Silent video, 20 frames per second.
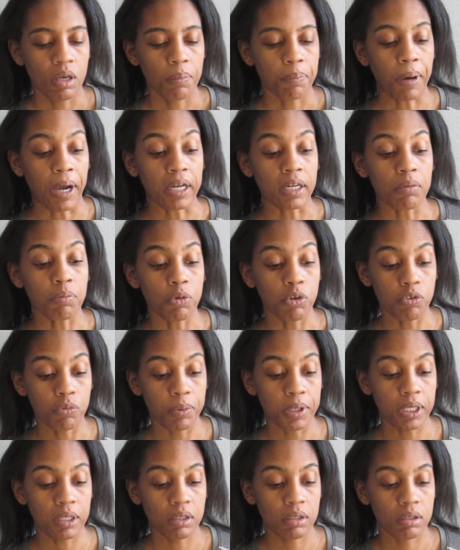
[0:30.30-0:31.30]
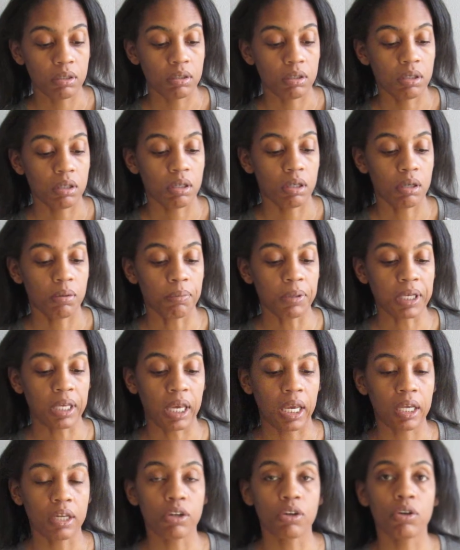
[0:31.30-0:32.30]
body movement,
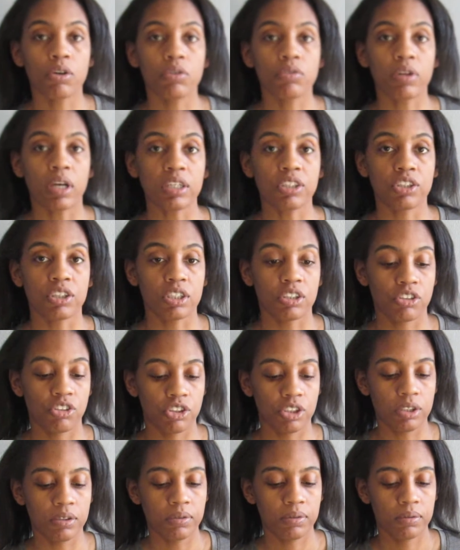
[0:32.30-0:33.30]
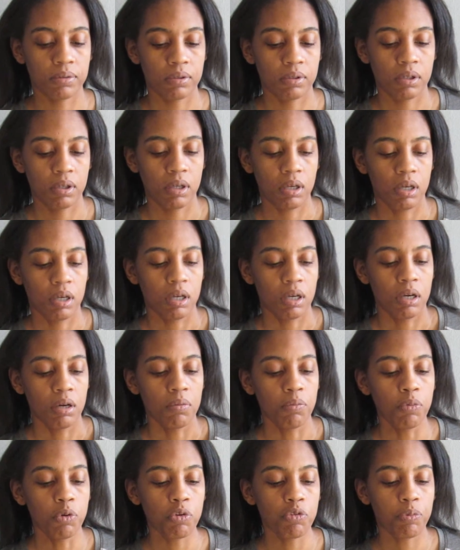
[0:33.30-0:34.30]
mechanical digestion,
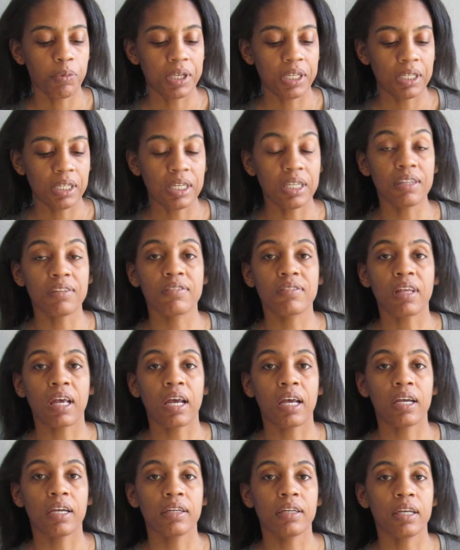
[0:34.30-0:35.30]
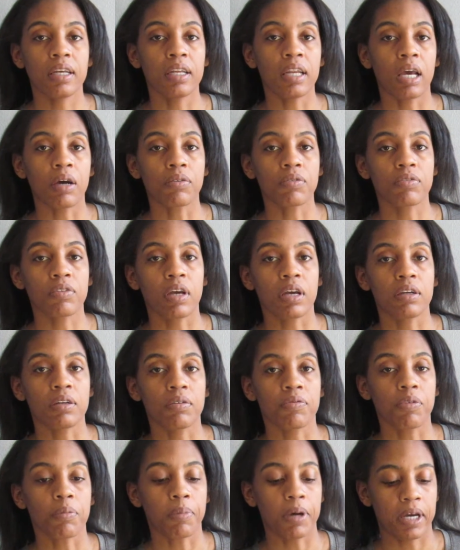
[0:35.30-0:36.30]
movement inside and outside
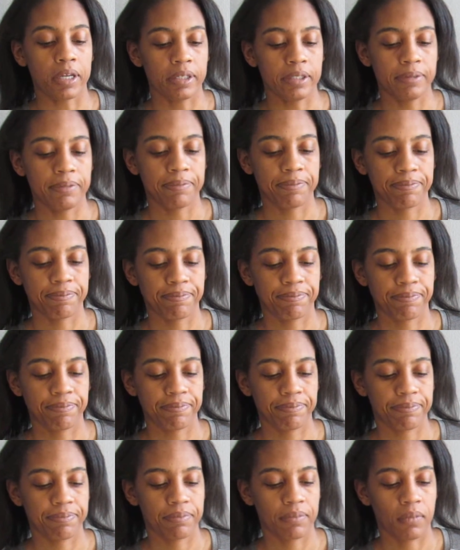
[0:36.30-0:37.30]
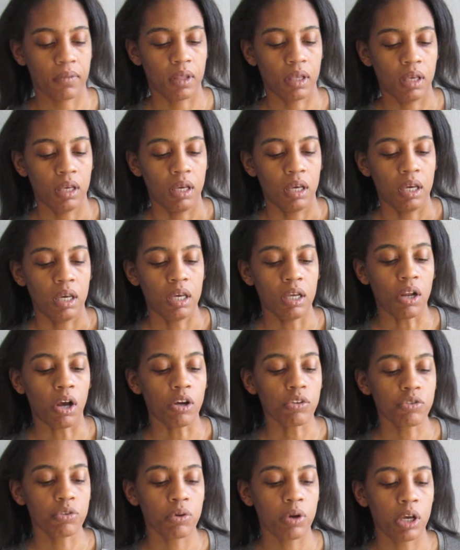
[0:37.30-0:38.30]
of the body. It
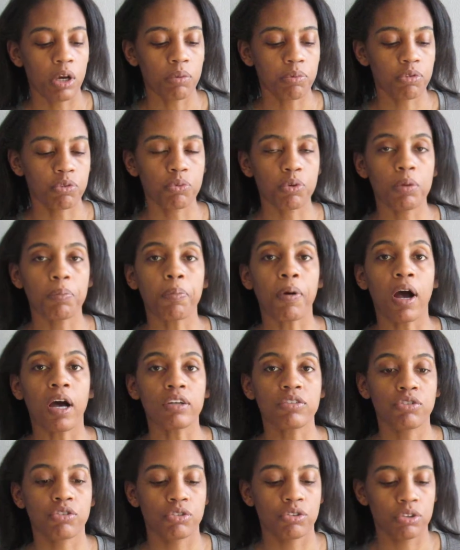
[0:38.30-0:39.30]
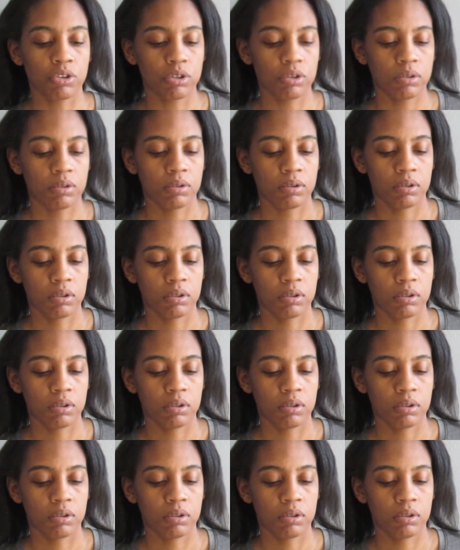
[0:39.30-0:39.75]
also helps with posture